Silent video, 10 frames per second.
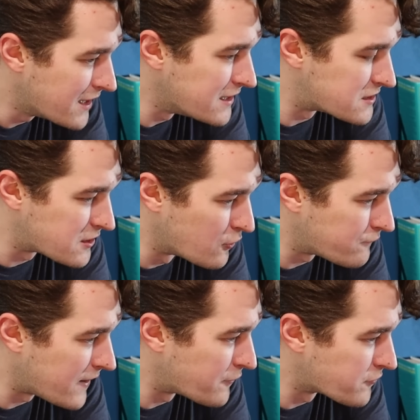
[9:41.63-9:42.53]
He's the
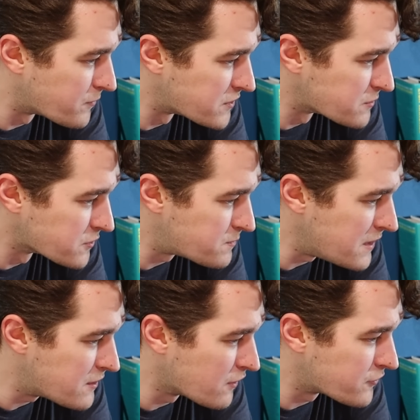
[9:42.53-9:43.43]
co-founder and principal
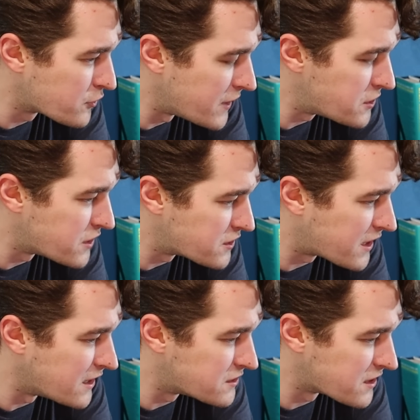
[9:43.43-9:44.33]
speaker of the Creation
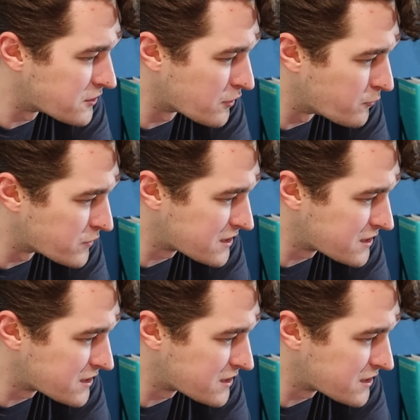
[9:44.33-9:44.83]
Education Center in